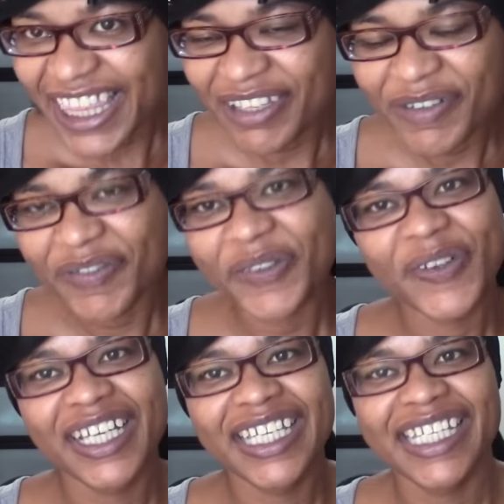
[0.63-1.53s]
Hello
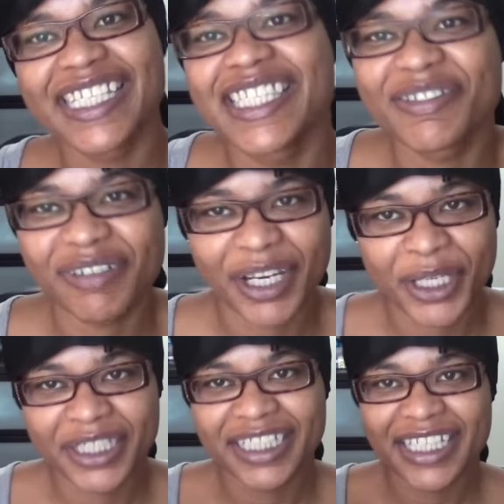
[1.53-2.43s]
everyone, it's
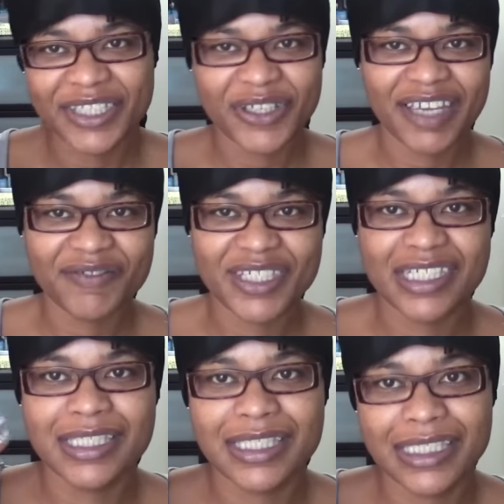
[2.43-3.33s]
Lo'Rain. You'll have to
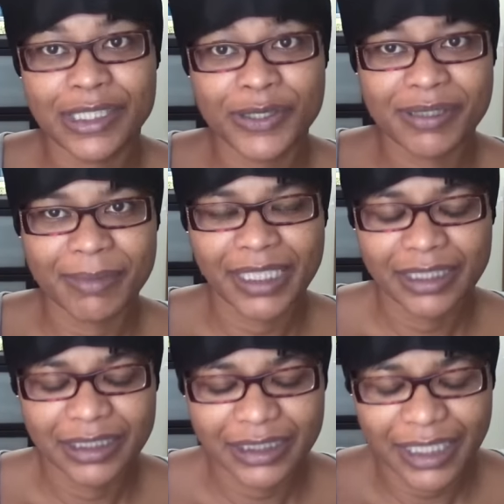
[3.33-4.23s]
excuse my
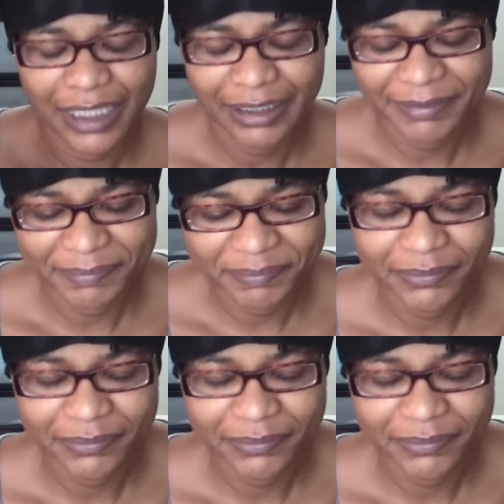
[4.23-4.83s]
look. Um,